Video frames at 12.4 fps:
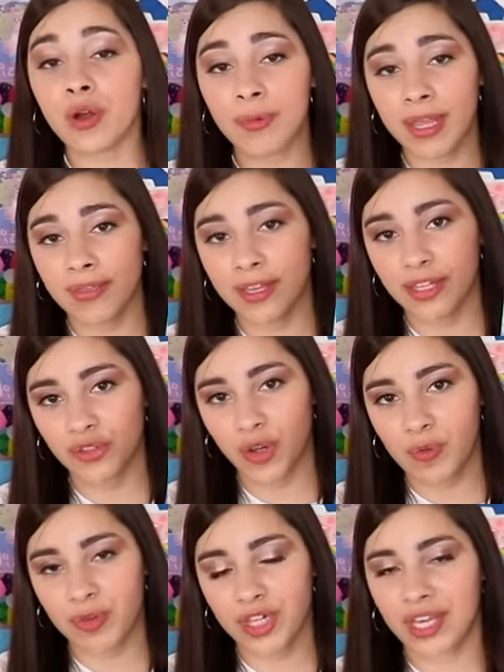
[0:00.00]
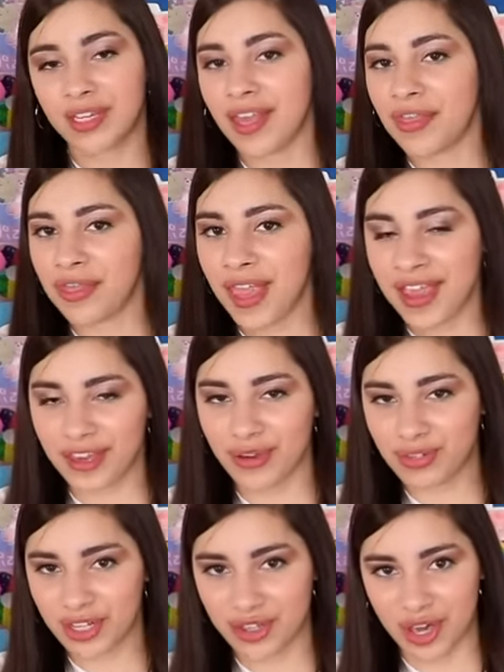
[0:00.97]
will be in the description, and thank
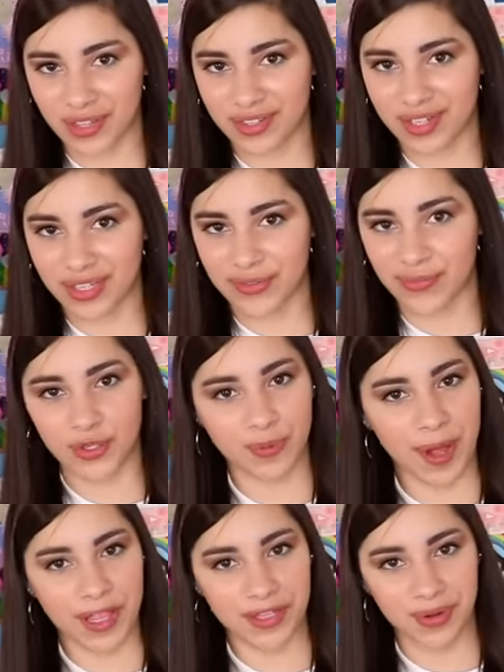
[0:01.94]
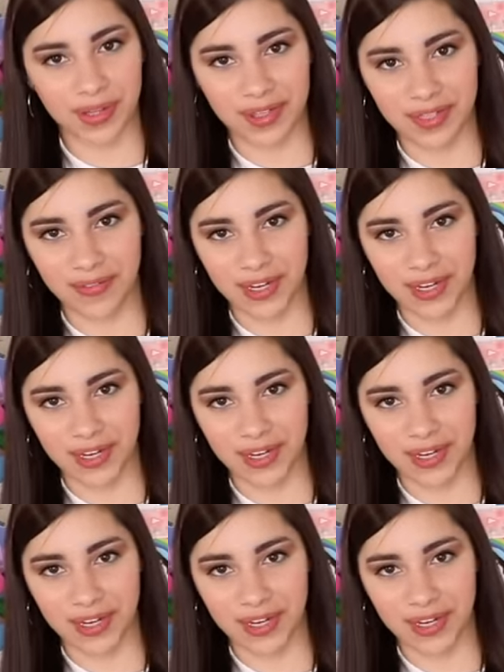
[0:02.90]
you to Justice for sponsoring this